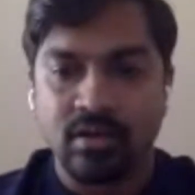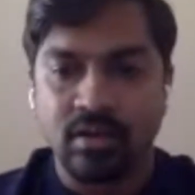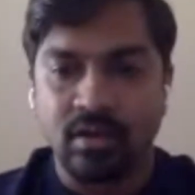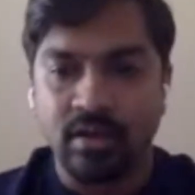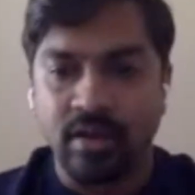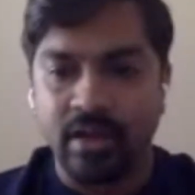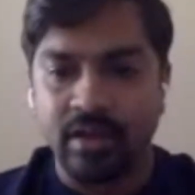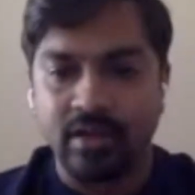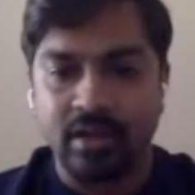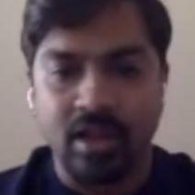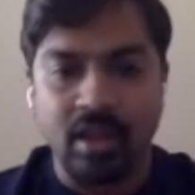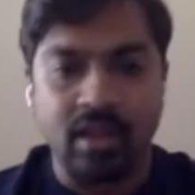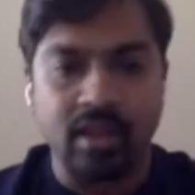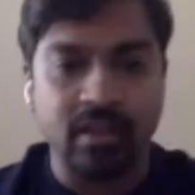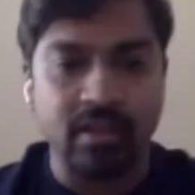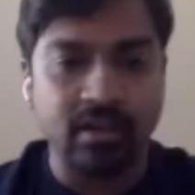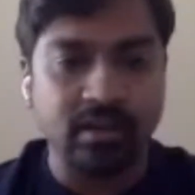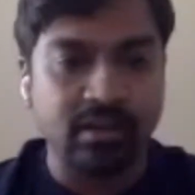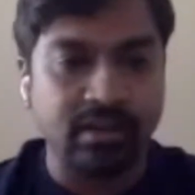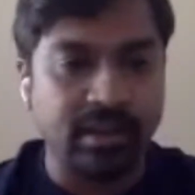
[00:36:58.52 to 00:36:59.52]
All right,
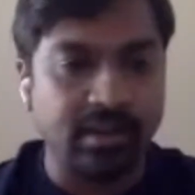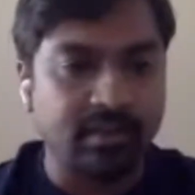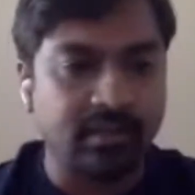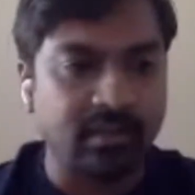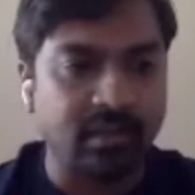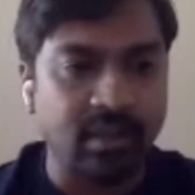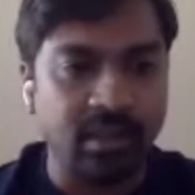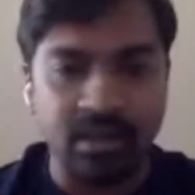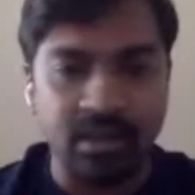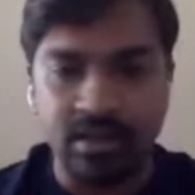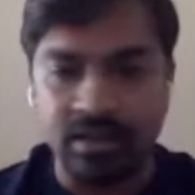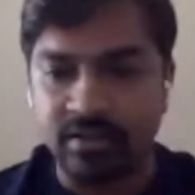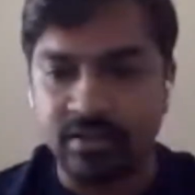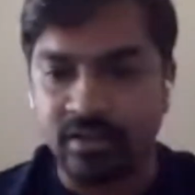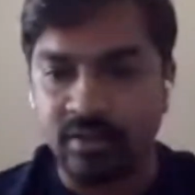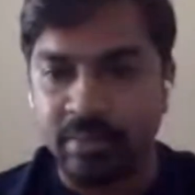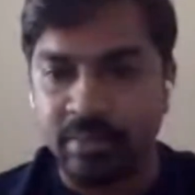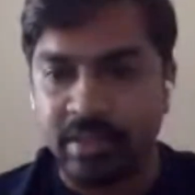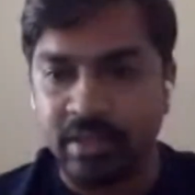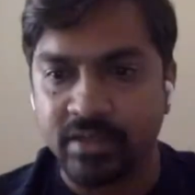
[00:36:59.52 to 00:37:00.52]
I guess I can
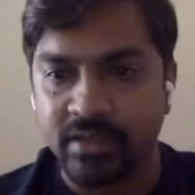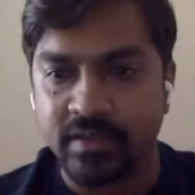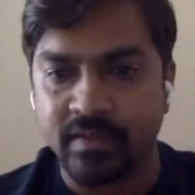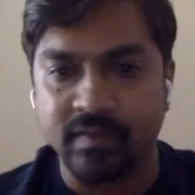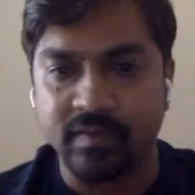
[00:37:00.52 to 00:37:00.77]
terminate the